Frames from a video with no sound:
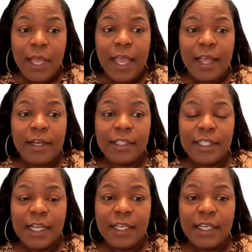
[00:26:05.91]
And the
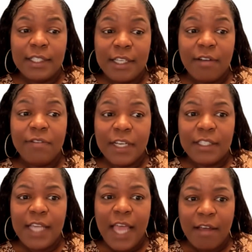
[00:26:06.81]
study itself
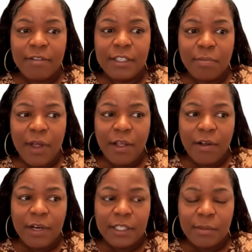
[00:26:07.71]
does have some
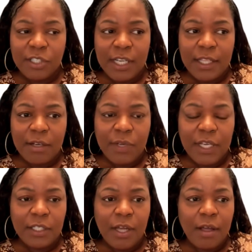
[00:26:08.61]
priorities, which I think we
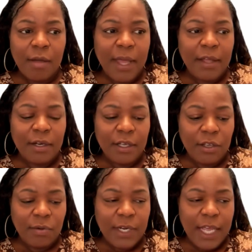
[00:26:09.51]
can talk about in the
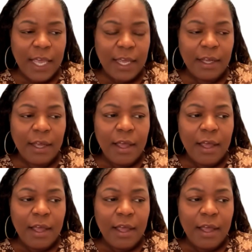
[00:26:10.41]
Q&A.